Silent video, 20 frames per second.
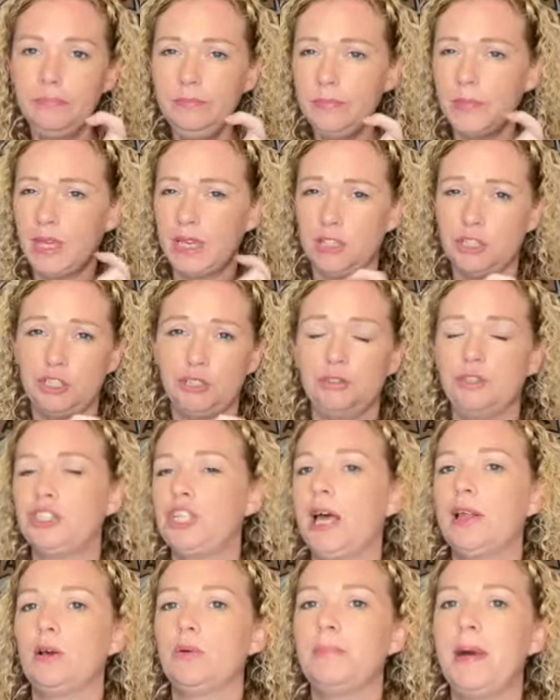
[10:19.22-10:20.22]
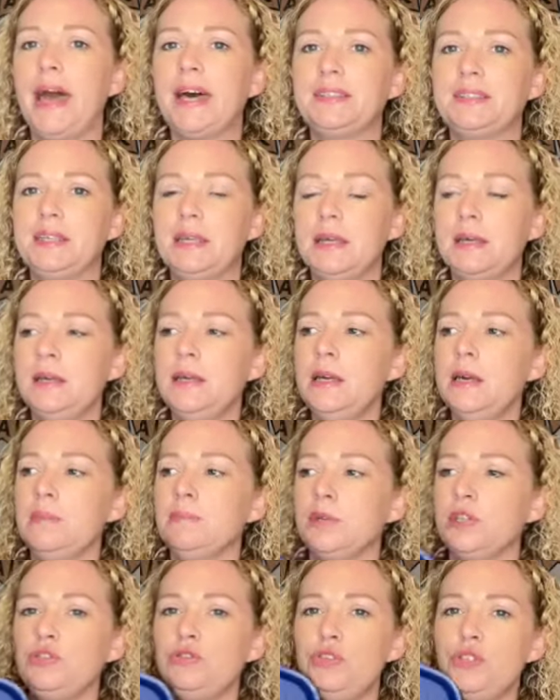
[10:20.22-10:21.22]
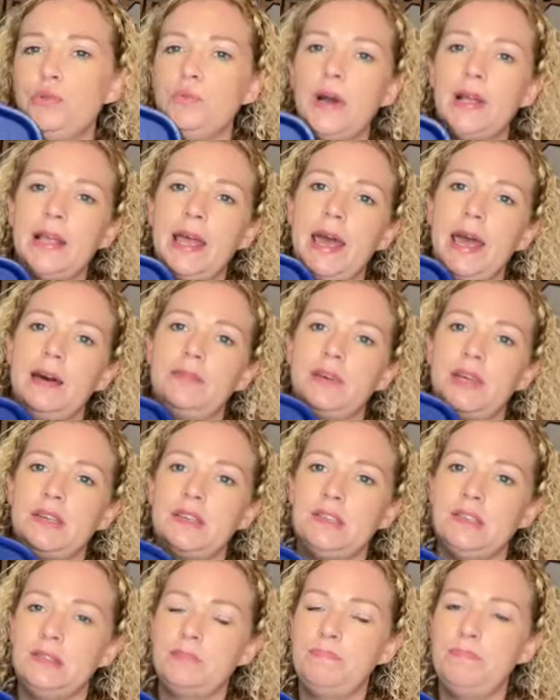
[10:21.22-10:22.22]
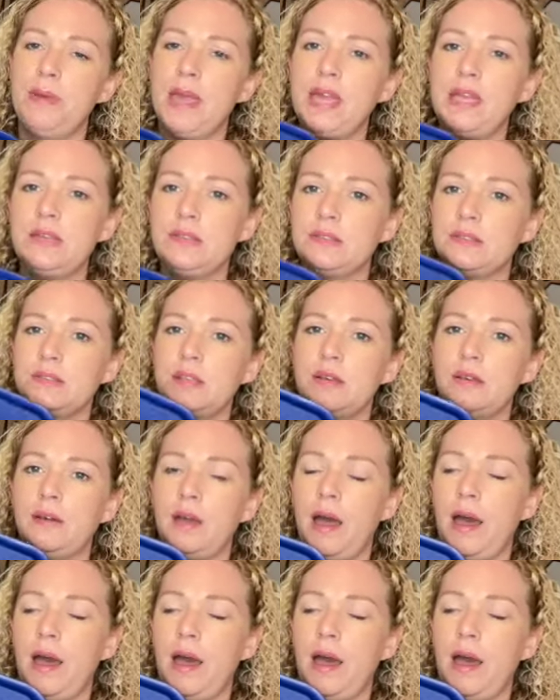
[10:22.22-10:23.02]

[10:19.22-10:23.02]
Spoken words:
little shallow basket, but you do want to have a space